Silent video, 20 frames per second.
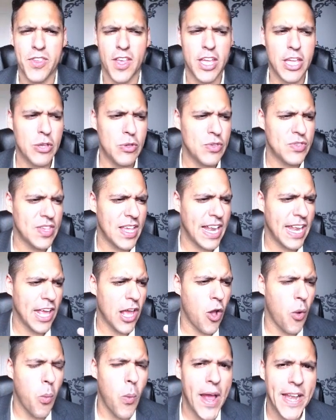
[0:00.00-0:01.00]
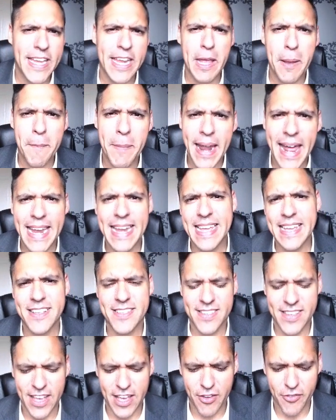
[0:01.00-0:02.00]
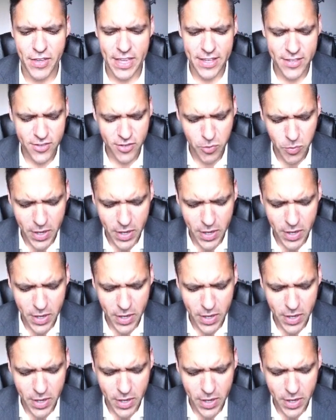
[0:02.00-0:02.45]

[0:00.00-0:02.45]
Are you selling a wedding planning service?